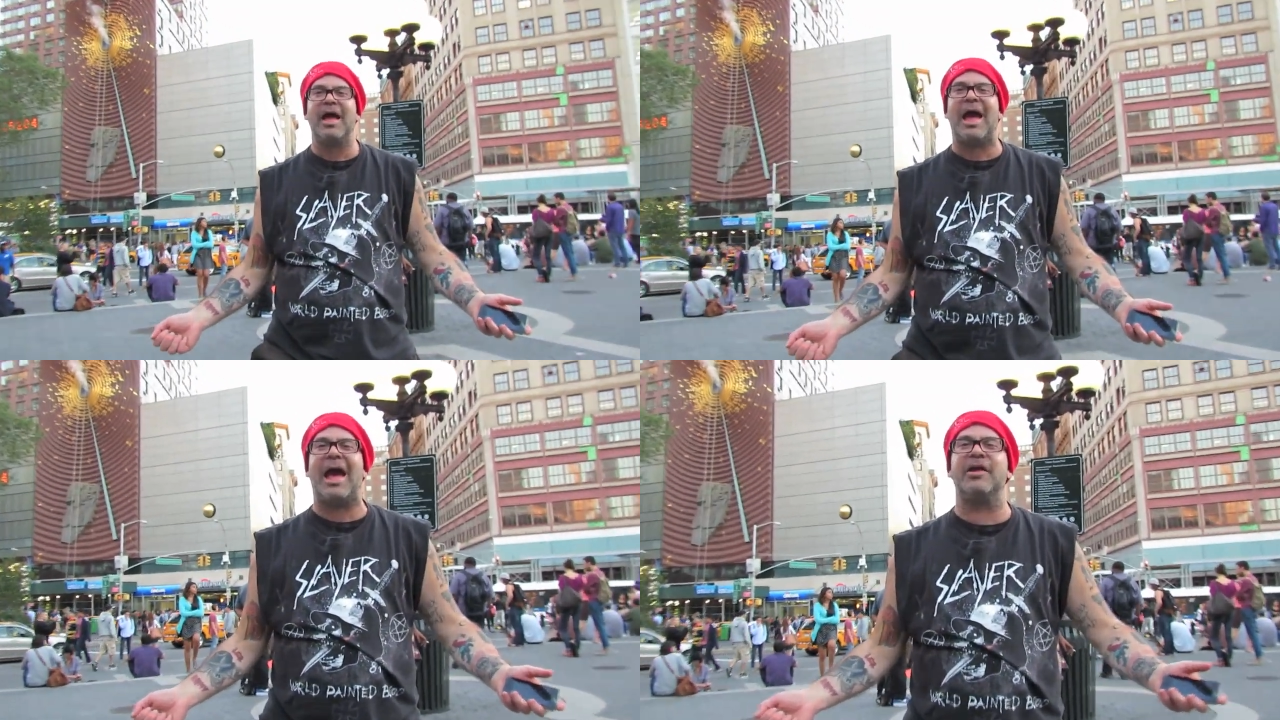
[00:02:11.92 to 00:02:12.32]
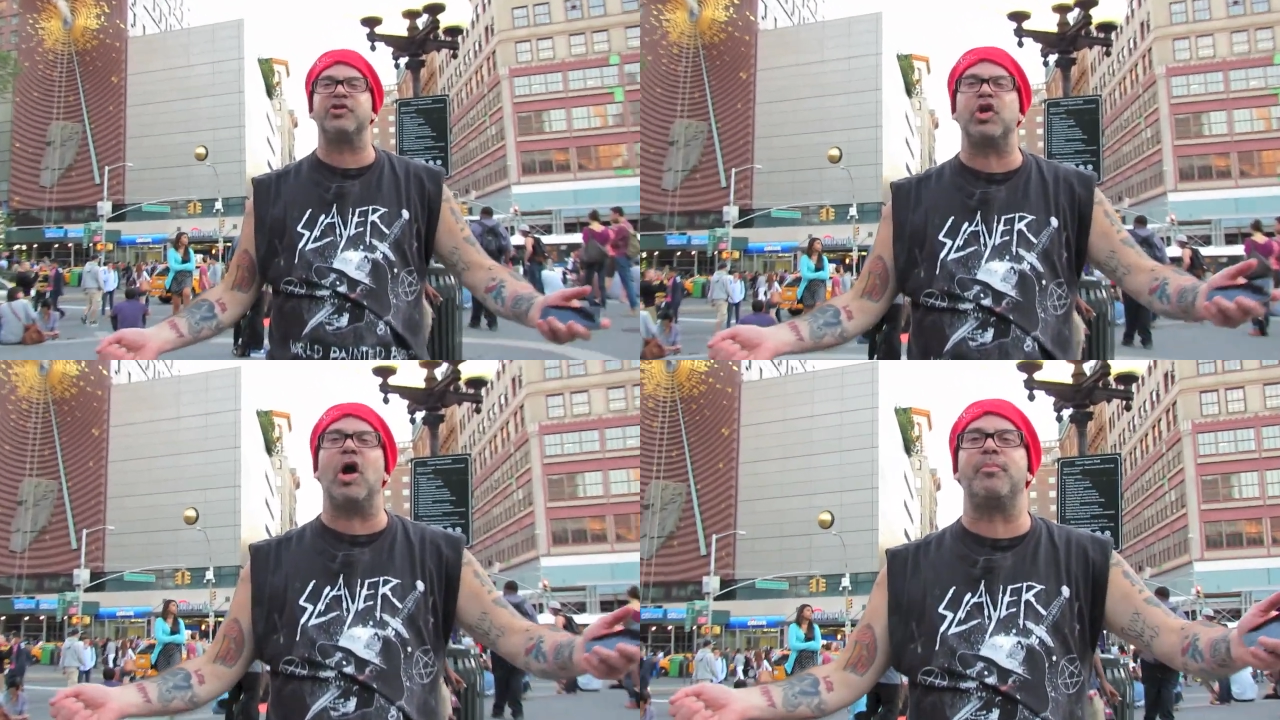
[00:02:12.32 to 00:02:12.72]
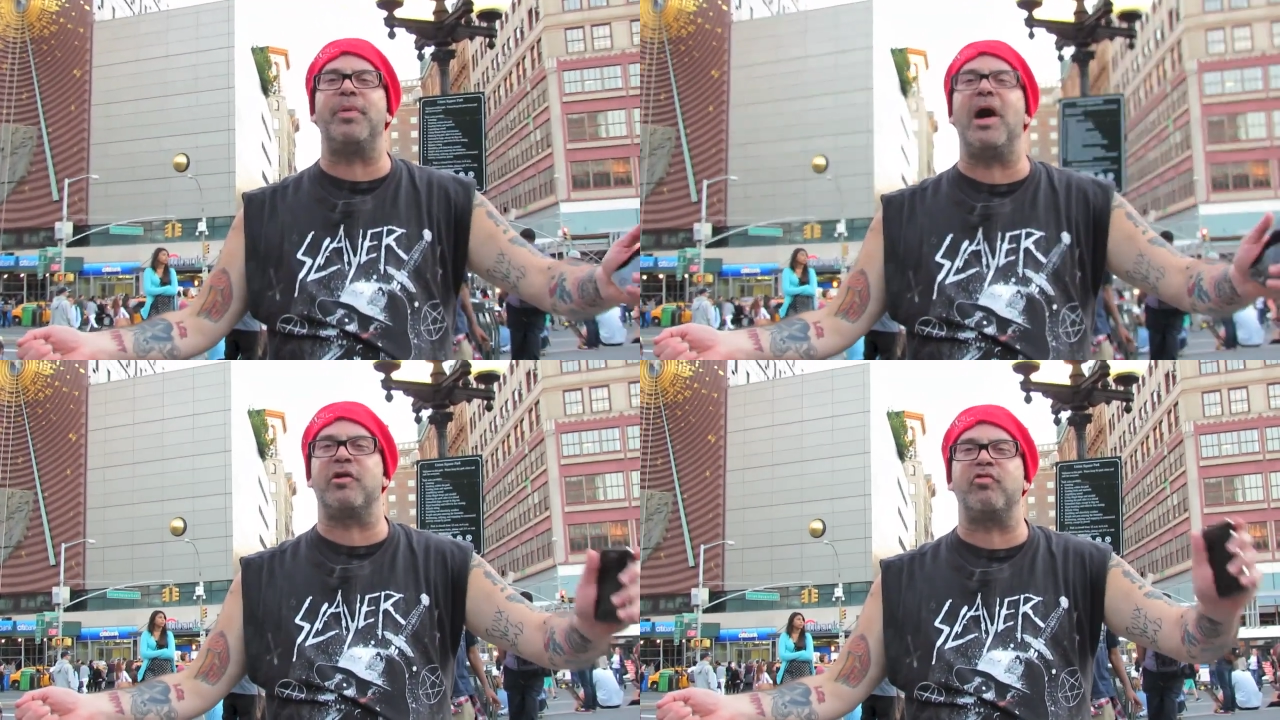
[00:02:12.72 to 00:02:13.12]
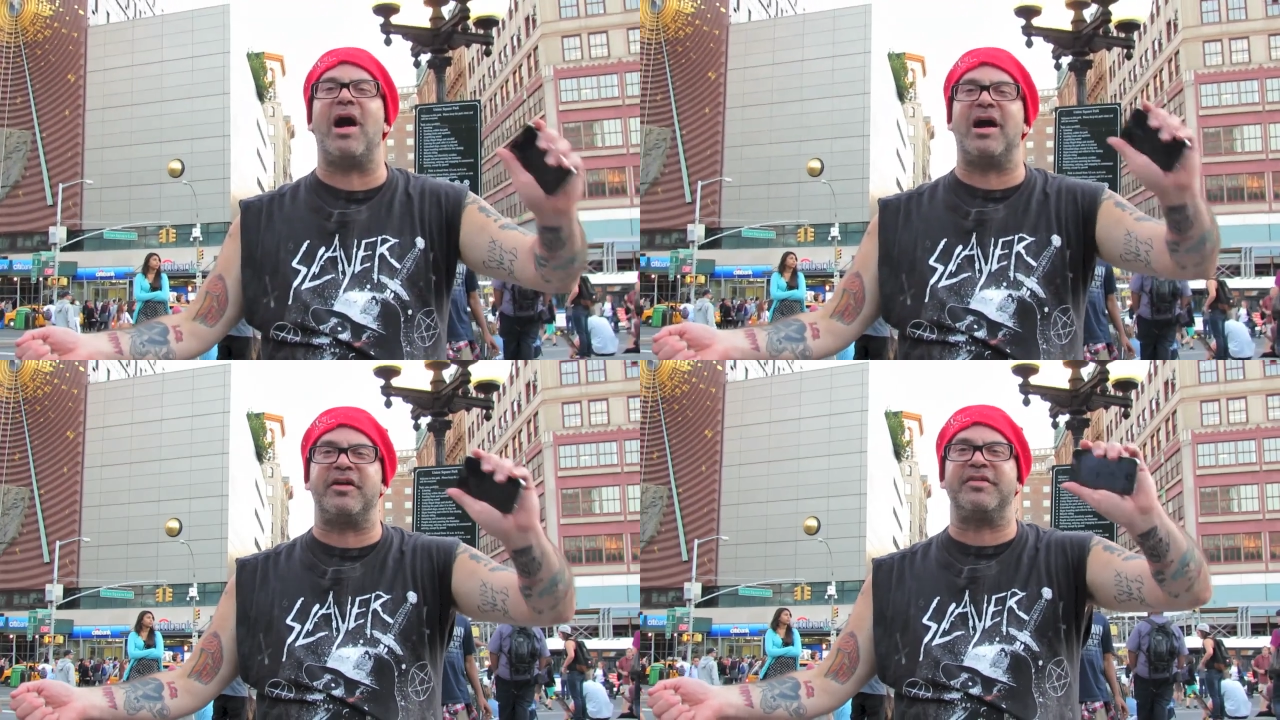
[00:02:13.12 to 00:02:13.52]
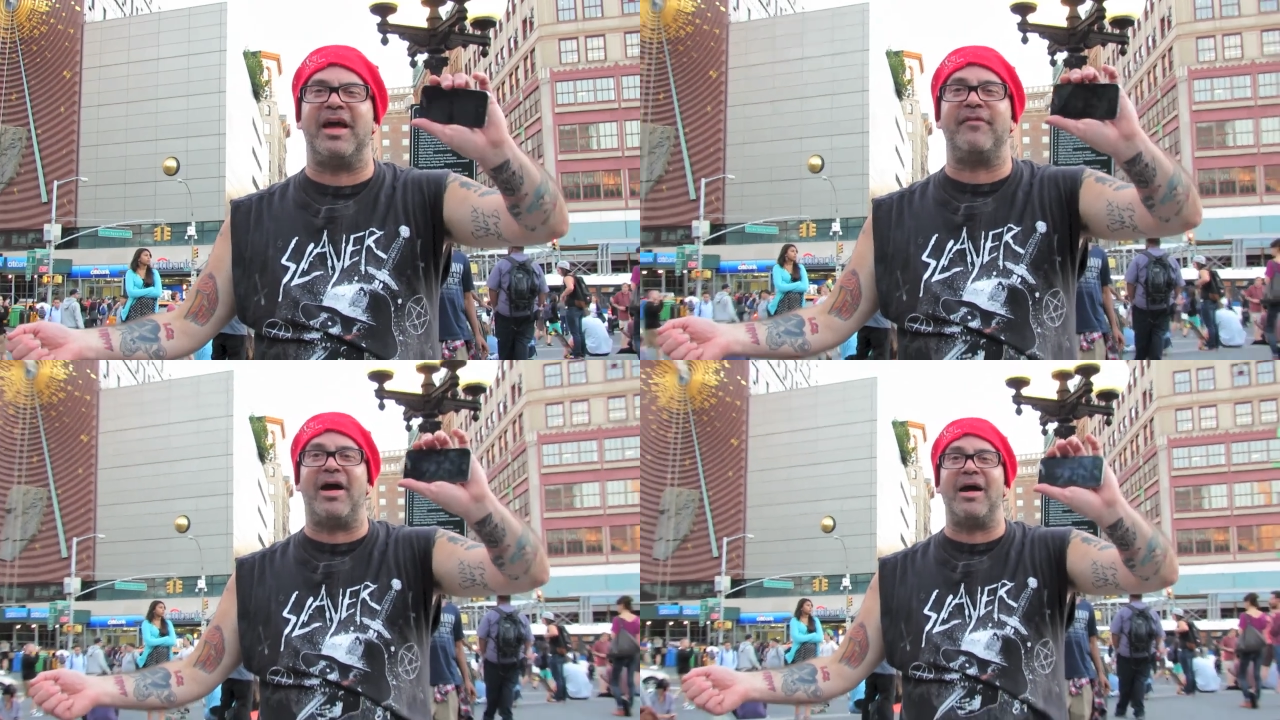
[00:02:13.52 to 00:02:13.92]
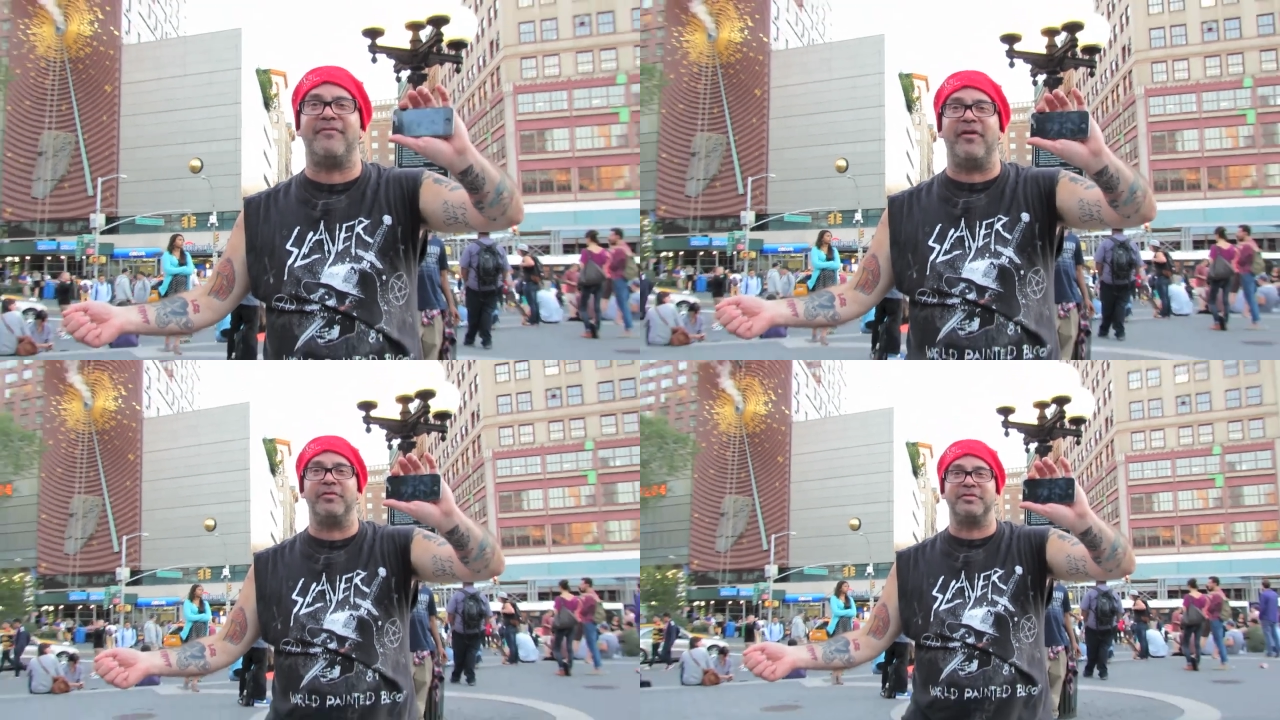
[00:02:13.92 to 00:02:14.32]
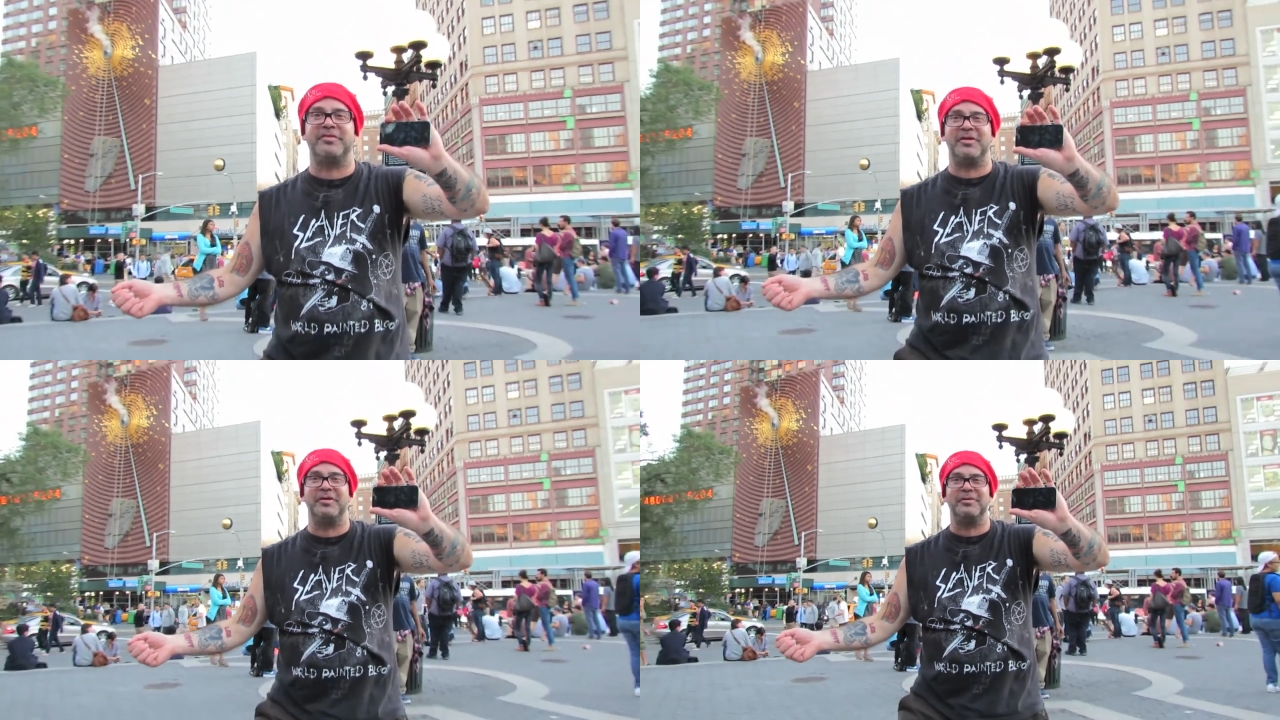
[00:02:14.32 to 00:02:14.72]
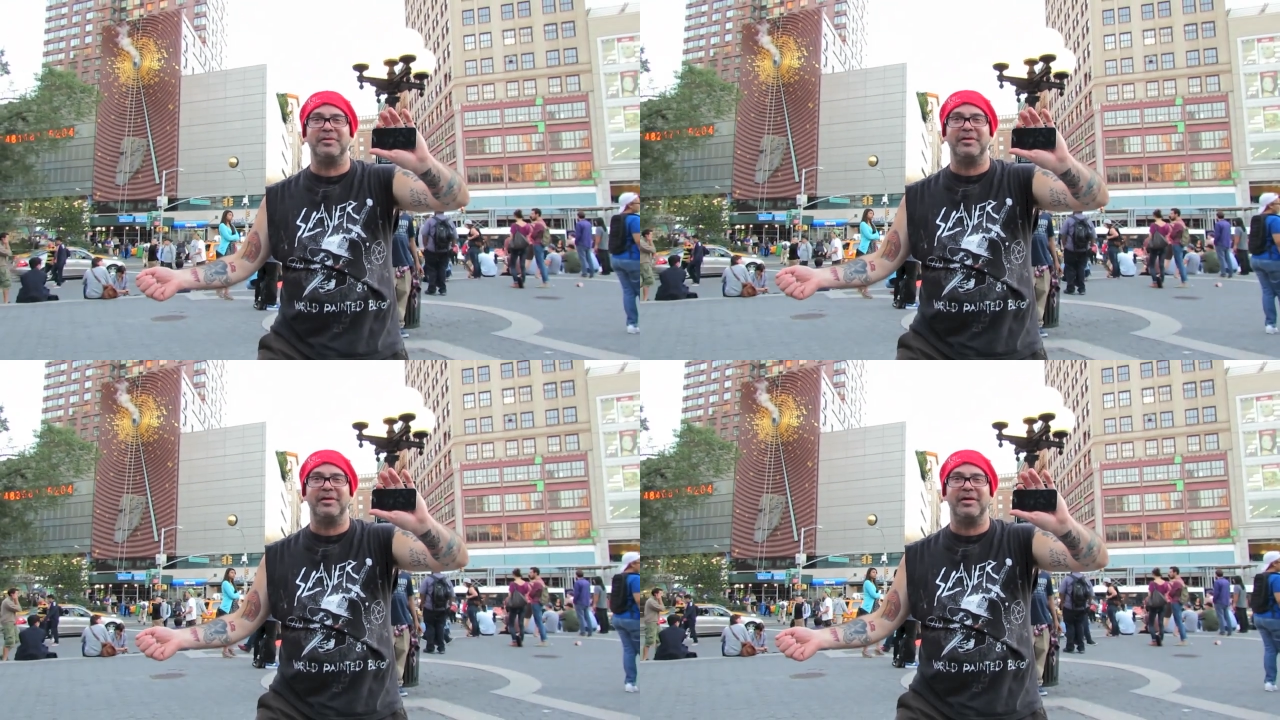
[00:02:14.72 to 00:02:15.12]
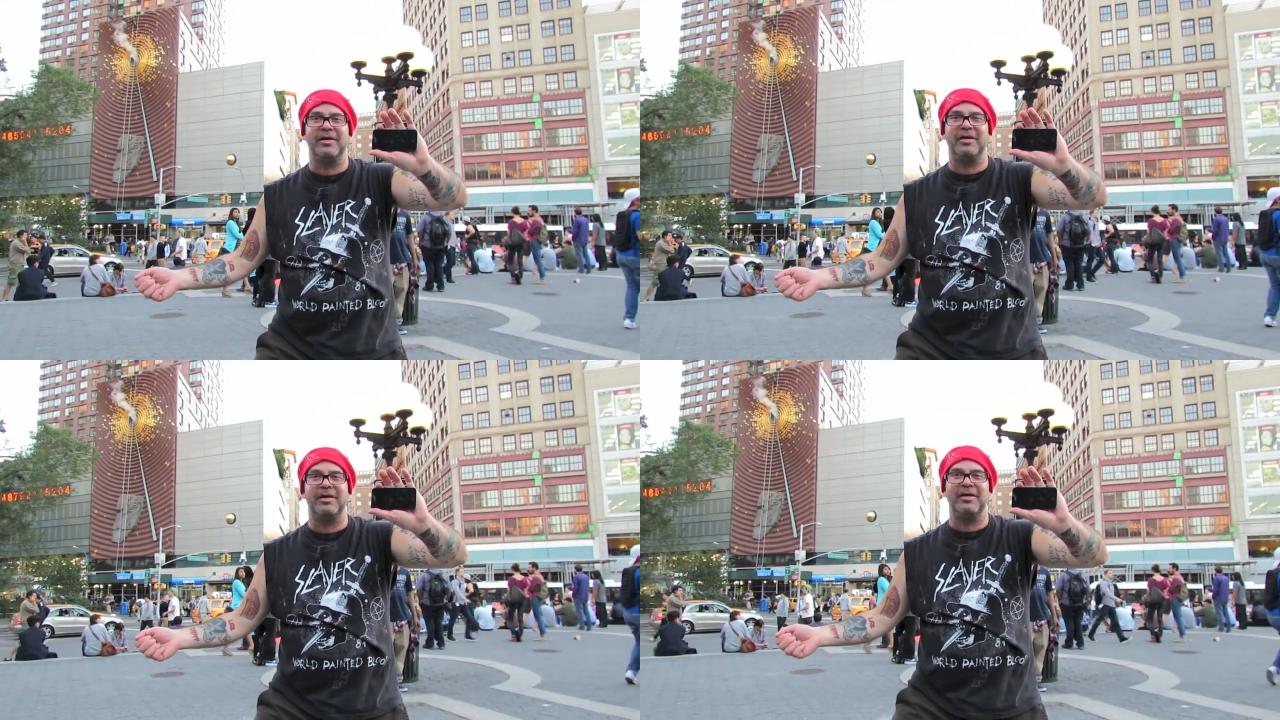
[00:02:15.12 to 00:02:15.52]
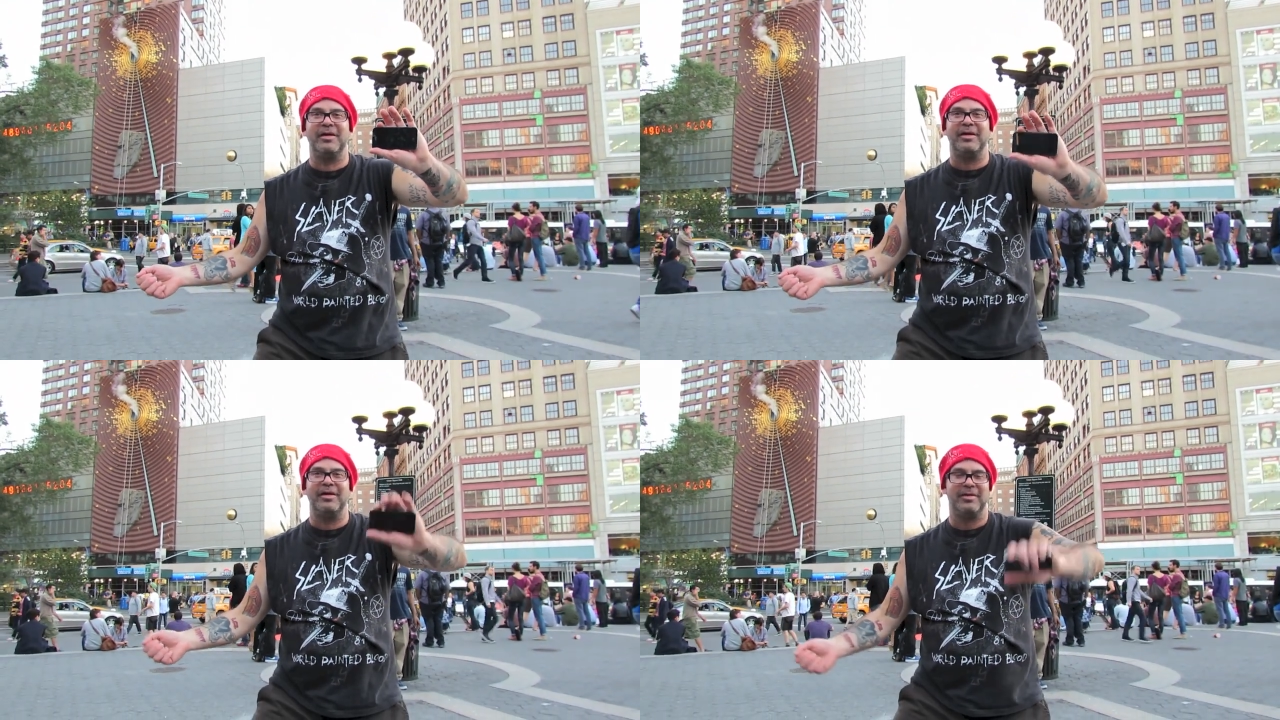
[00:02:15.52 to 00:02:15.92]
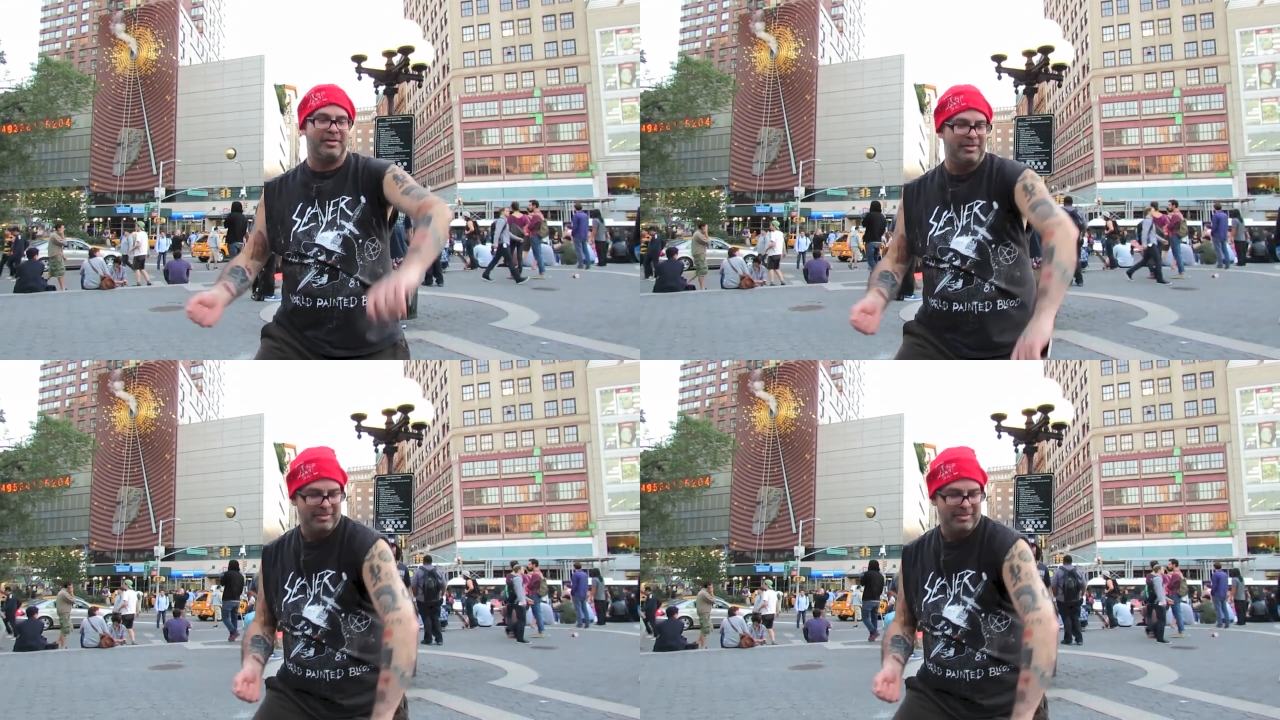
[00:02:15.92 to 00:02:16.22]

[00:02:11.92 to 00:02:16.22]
his arm, which I didn't recognize because I'm not familiar